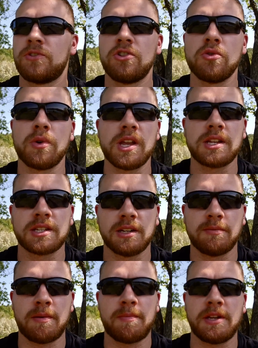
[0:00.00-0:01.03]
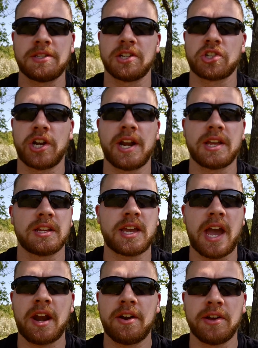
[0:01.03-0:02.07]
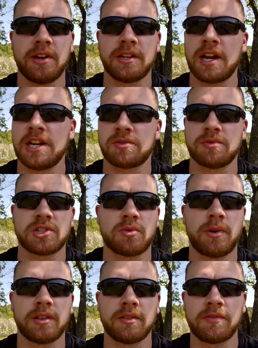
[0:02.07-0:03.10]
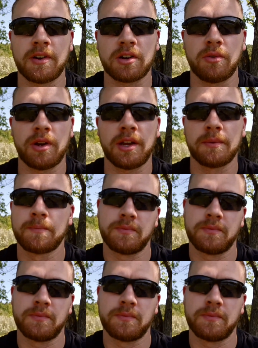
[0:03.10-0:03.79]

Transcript: 2 weeks into my basic training in Canada, and guys were squared the fuck away.